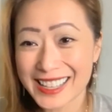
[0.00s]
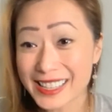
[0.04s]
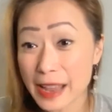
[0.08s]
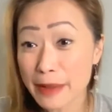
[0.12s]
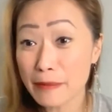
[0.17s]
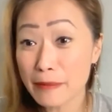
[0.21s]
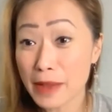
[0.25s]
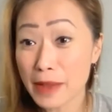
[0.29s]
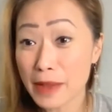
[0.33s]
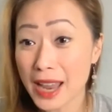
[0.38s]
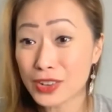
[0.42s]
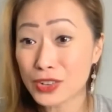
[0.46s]
They
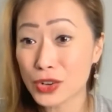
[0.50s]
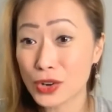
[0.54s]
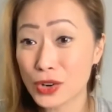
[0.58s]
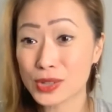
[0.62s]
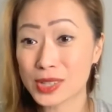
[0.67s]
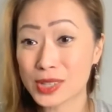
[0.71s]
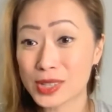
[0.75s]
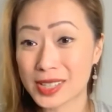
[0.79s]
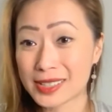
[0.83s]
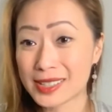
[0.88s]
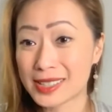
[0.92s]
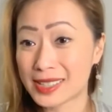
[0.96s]
make no
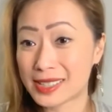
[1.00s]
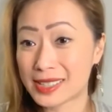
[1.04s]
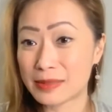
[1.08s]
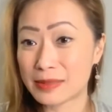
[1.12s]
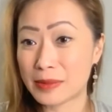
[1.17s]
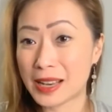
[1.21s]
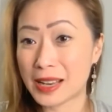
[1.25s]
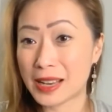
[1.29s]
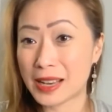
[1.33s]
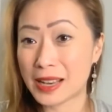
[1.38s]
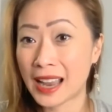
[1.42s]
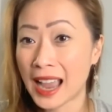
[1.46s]
sense to
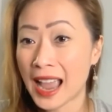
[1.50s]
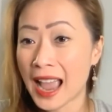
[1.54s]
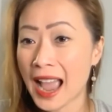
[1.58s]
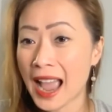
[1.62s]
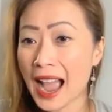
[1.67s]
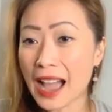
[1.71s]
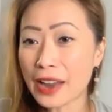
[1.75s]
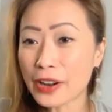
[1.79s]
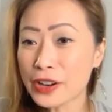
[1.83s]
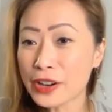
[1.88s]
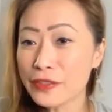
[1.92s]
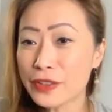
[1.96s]
me.
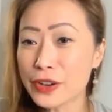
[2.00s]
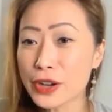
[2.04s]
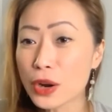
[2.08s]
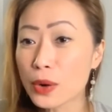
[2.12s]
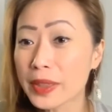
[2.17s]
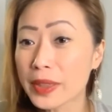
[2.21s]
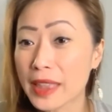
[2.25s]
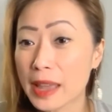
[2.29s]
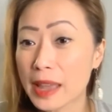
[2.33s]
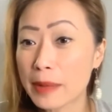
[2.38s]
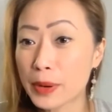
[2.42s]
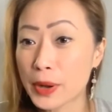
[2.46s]
I don't even know
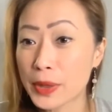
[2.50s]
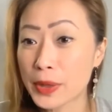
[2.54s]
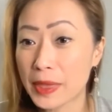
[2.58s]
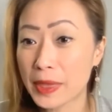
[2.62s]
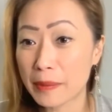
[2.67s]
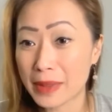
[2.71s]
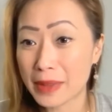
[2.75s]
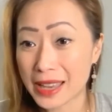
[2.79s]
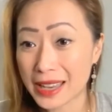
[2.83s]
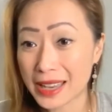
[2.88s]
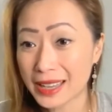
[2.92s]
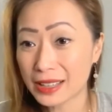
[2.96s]
when they put
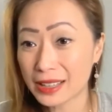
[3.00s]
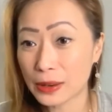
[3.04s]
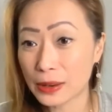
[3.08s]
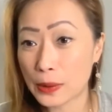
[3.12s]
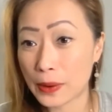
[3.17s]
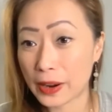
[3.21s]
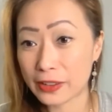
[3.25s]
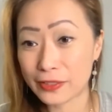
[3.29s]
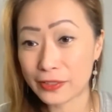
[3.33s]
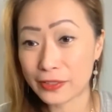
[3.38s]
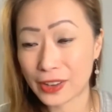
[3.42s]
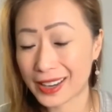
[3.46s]
them in,
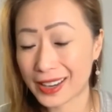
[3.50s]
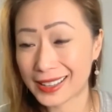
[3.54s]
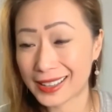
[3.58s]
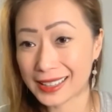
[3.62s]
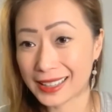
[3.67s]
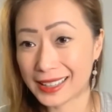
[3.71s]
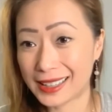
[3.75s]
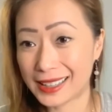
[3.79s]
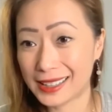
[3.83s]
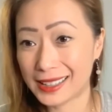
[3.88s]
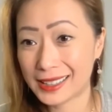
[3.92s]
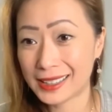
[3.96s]
quite
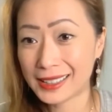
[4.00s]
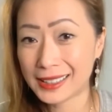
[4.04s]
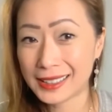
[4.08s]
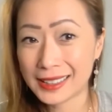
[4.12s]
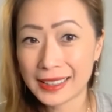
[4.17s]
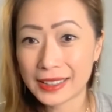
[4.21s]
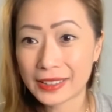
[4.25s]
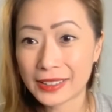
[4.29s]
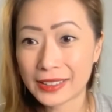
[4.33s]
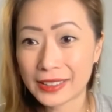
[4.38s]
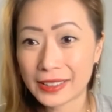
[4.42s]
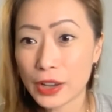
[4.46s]
frankly.
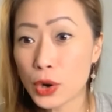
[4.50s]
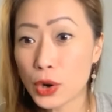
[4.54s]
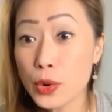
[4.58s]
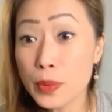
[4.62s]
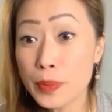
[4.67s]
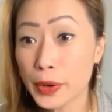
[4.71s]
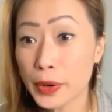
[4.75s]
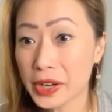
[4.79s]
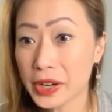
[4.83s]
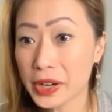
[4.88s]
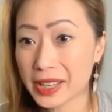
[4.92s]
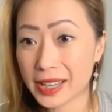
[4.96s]
Like
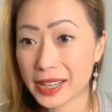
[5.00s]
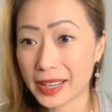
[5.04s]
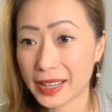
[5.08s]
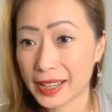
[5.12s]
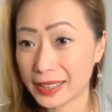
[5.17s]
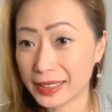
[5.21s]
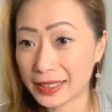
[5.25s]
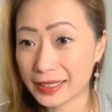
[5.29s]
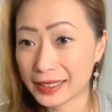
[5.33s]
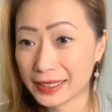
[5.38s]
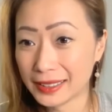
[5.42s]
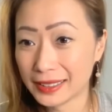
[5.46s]
who put it
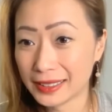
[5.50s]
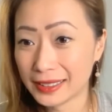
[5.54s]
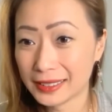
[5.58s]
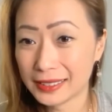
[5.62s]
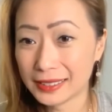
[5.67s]
in?